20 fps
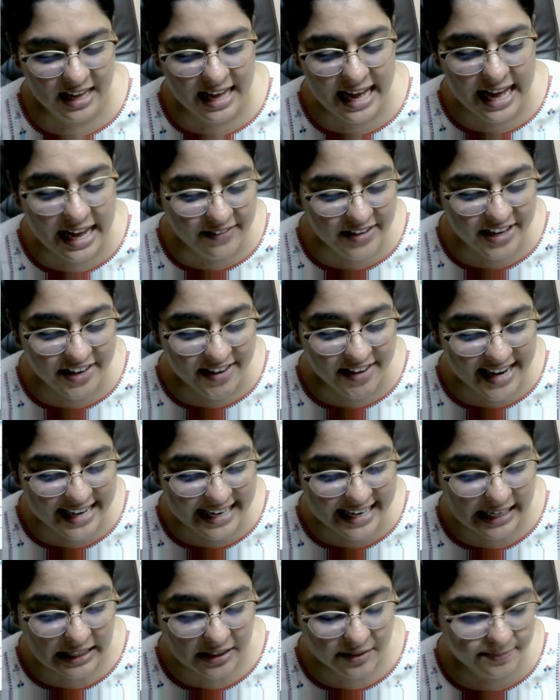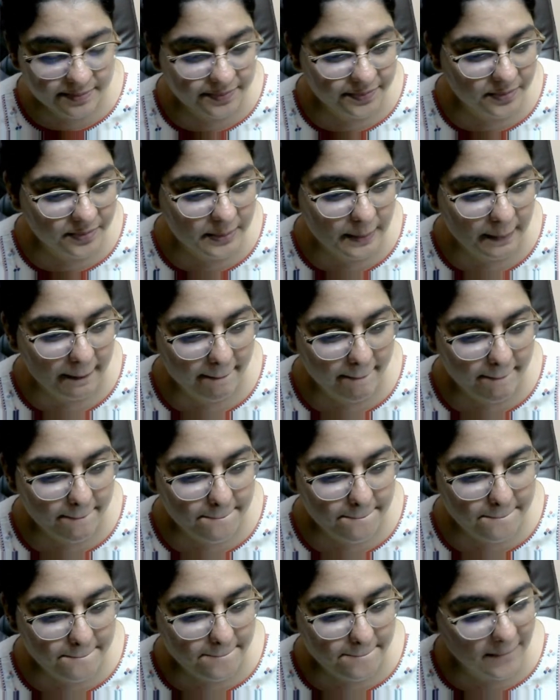Are we ready?
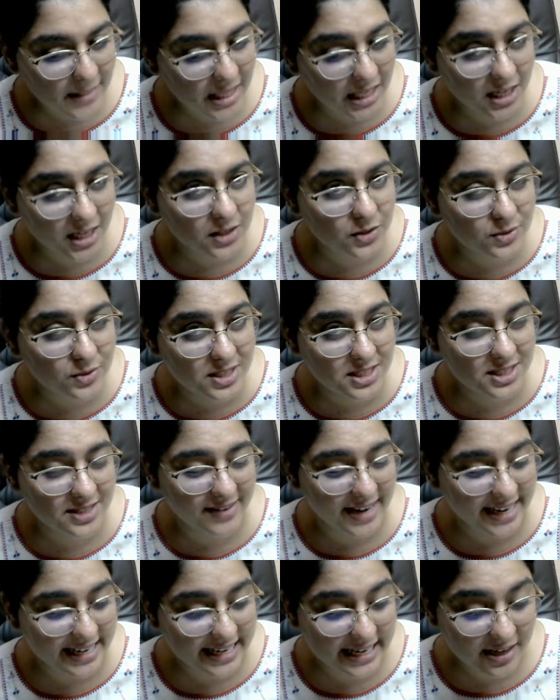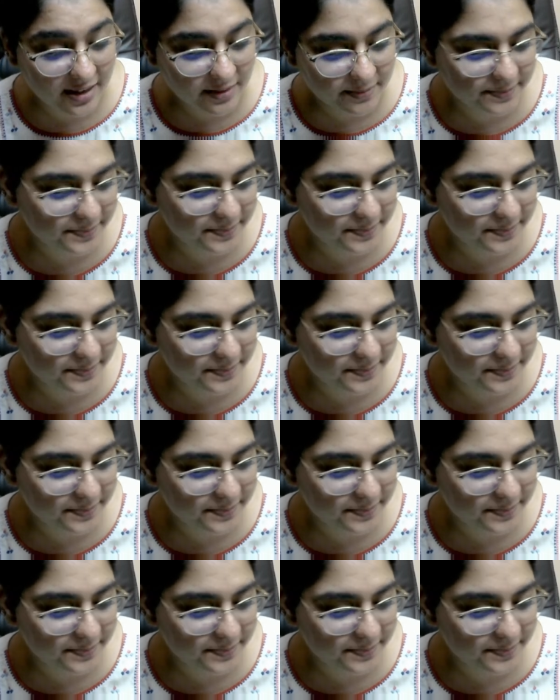Kahoot is ready.